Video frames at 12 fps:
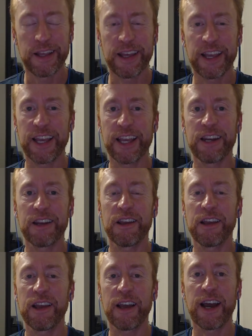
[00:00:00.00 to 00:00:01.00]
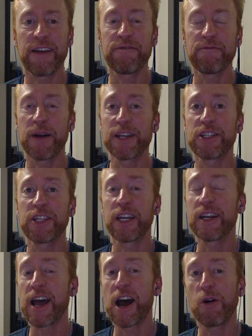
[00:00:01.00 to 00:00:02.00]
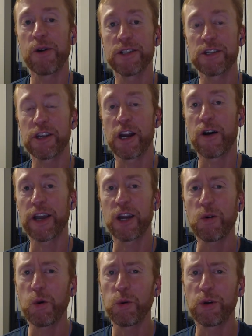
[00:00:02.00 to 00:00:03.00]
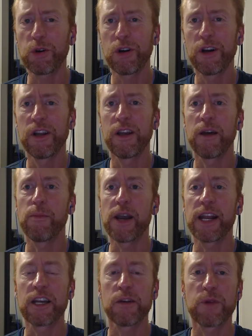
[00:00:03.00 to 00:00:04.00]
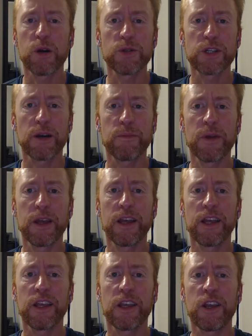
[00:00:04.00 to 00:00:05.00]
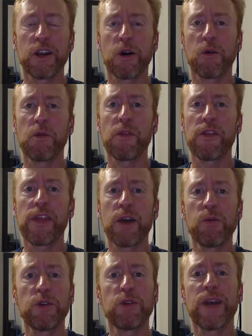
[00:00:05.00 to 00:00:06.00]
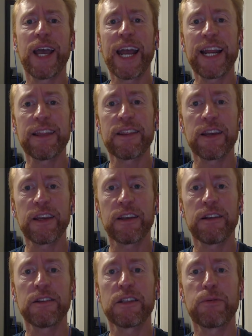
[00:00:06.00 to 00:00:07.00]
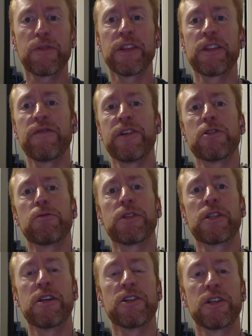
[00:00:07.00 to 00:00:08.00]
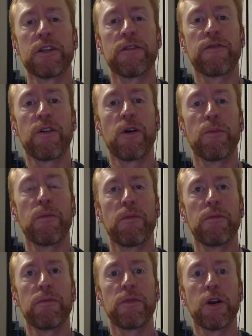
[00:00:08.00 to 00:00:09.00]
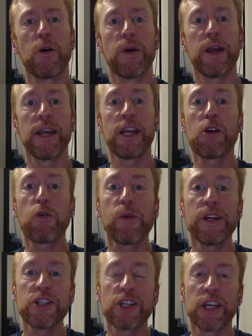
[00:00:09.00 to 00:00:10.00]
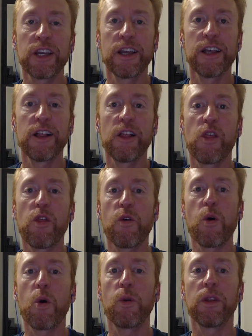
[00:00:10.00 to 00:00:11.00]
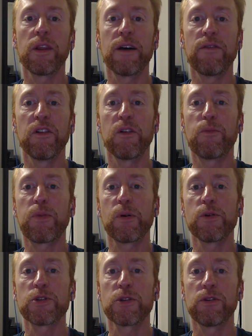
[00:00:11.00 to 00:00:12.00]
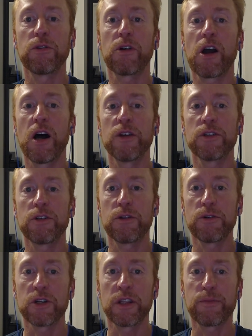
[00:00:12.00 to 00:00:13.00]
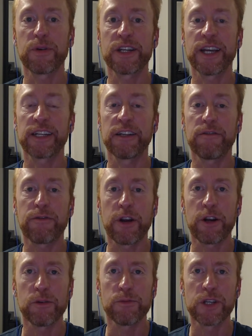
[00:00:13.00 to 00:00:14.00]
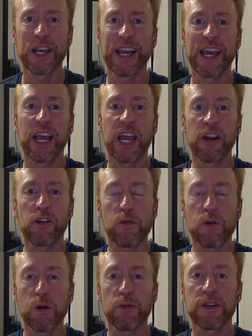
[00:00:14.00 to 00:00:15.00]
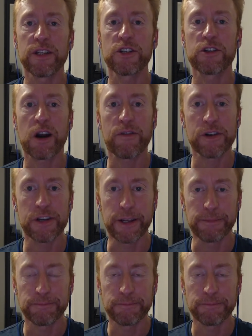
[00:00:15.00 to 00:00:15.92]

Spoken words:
And I see it now as I get older, my income goes up. They will do anything to prevent the individual citizen from increasing their own level of personal constitutionally protected freedoms and growth and sovereignty.